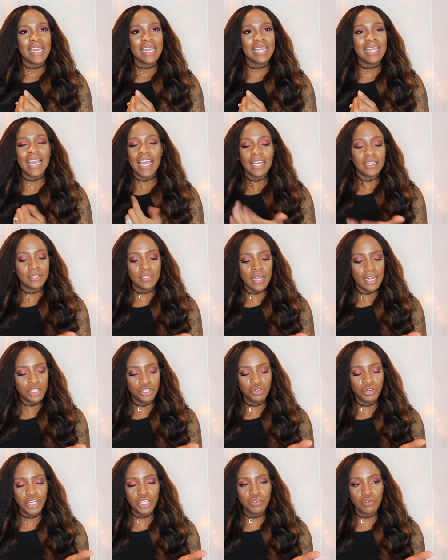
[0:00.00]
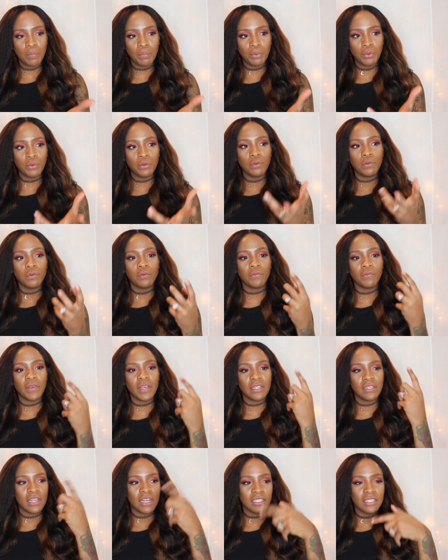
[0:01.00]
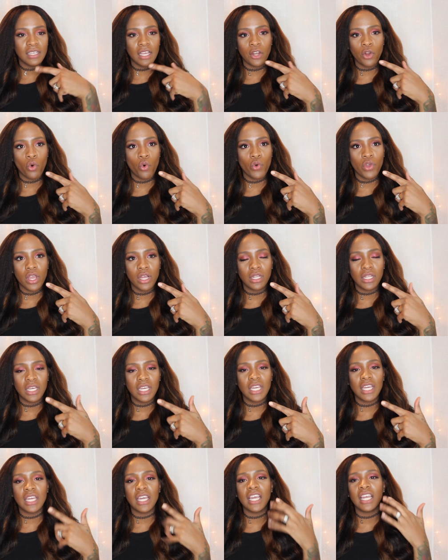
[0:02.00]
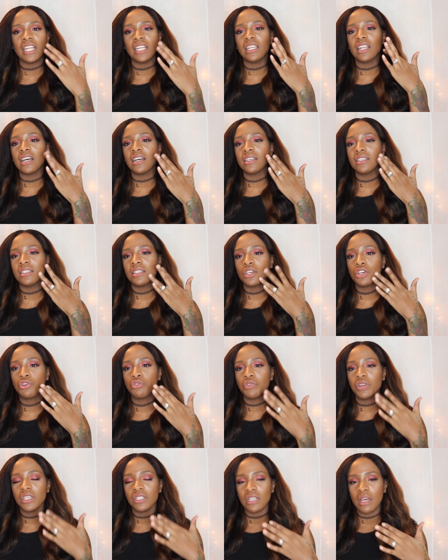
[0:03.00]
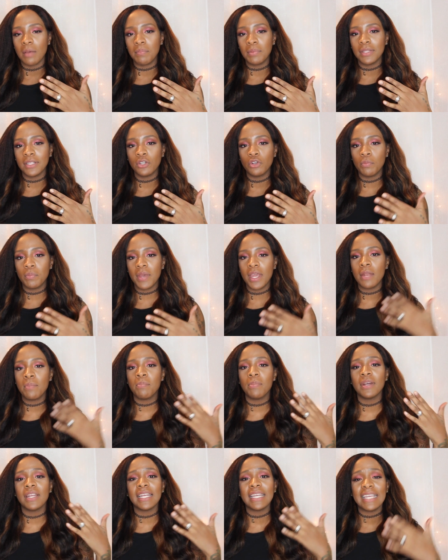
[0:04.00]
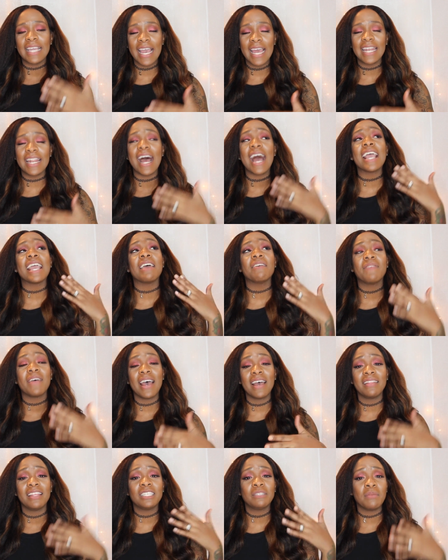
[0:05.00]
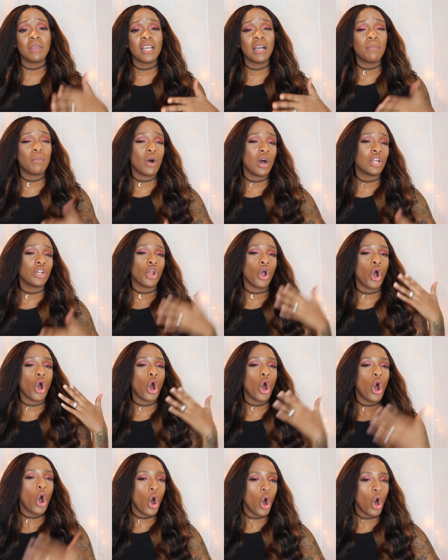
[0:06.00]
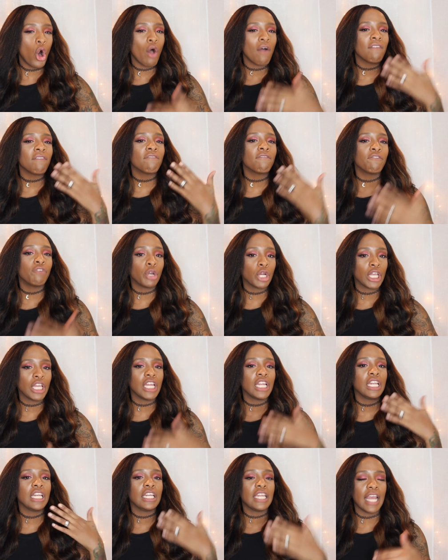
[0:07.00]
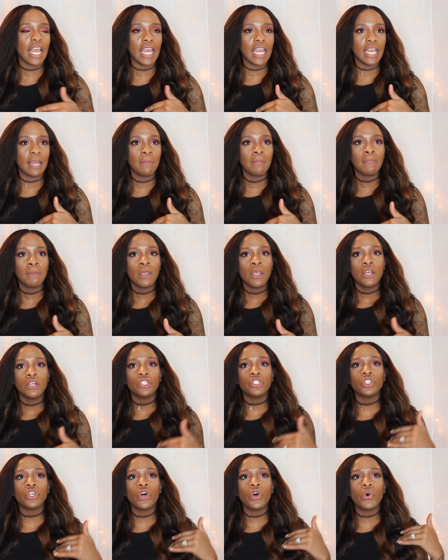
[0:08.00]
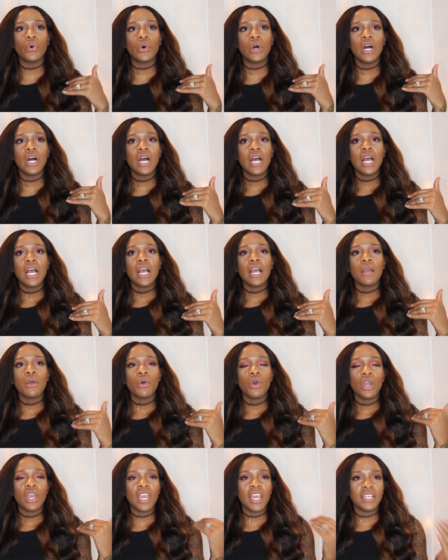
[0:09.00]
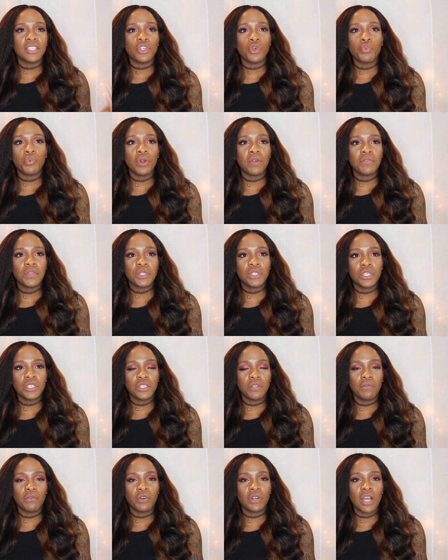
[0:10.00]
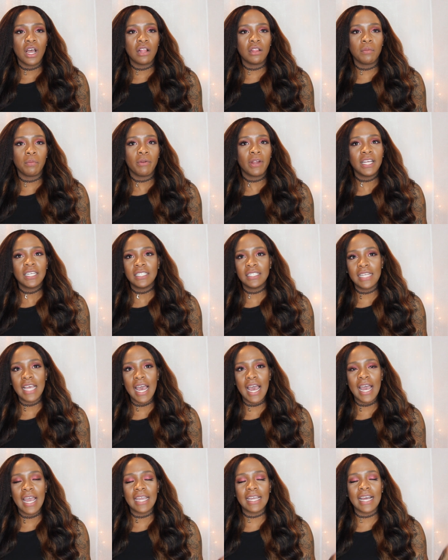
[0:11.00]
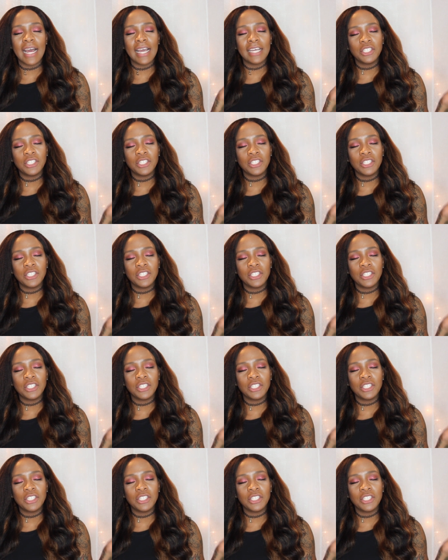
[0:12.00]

Yeah, it's not transfer proof. It does get oily. It does crease up a little bit. But again, I have had this makeup on all freaking day. So is it worth the $64 price tag?